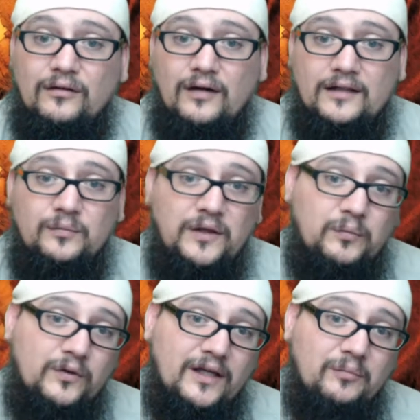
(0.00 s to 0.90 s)
correct
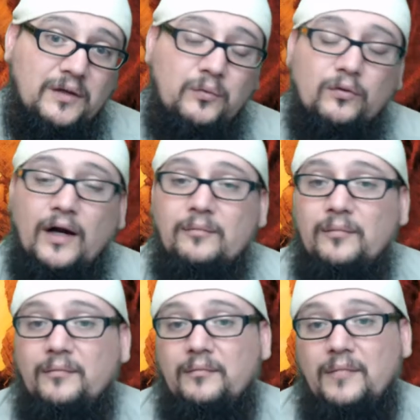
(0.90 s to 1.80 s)
people and get people
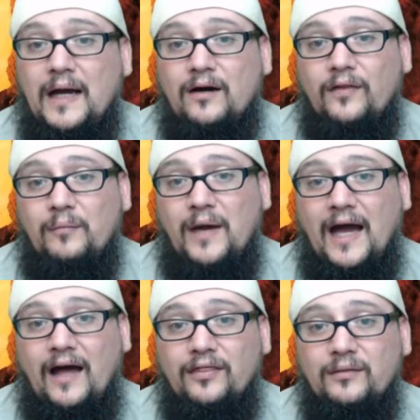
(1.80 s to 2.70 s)
right back on the
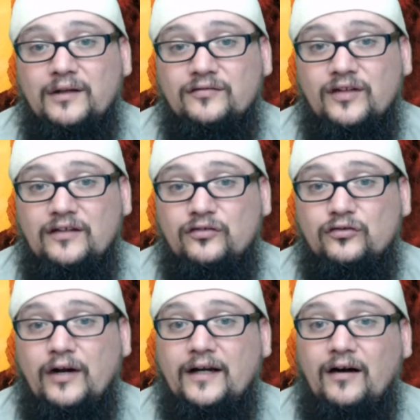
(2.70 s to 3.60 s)
path because they'd
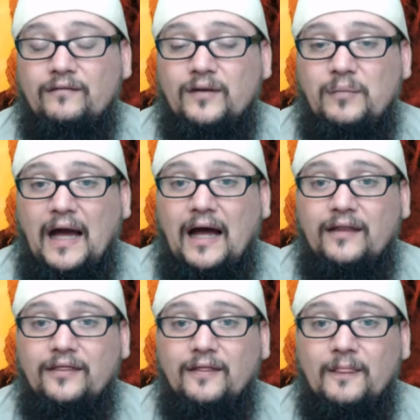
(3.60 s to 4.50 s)
strayed off the
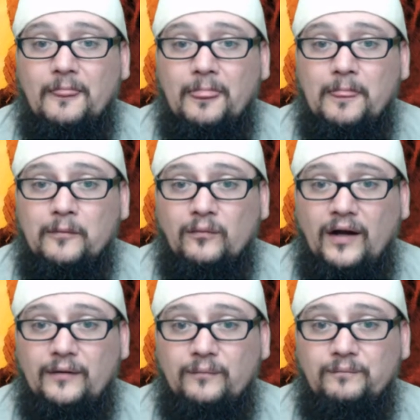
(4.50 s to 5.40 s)
path,
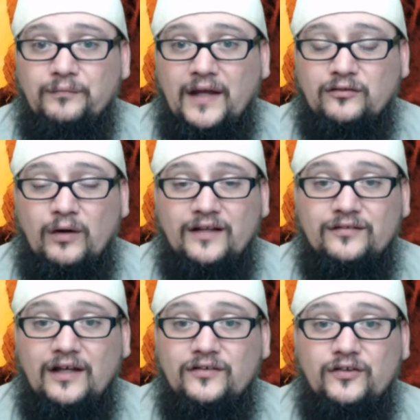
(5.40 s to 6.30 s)
right? That's why
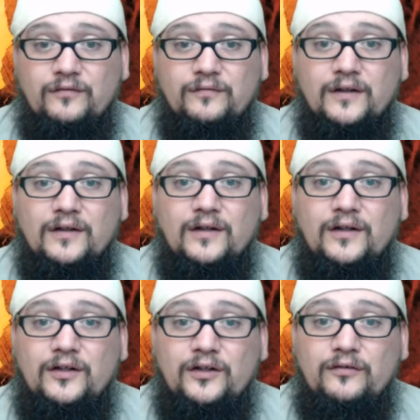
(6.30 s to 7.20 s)
it says you've
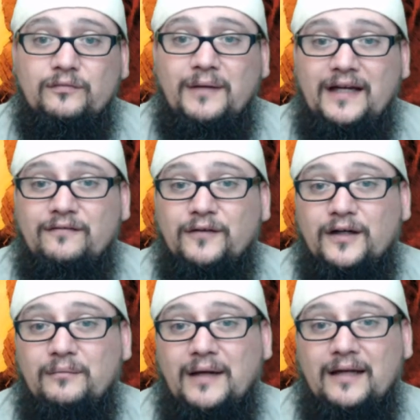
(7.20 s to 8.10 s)
you've made
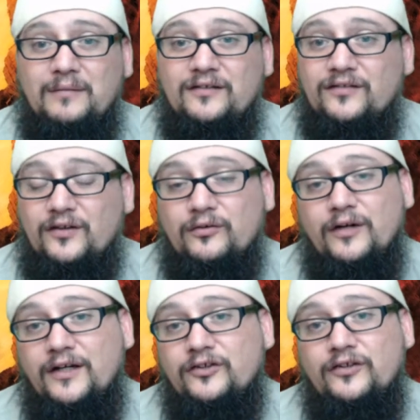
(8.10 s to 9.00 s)
for commandments the
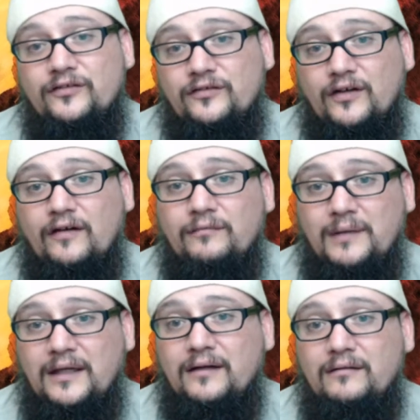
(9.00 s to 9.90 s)
traditions of
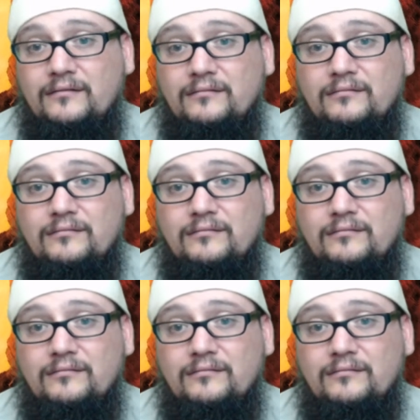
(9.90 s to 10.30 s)
men,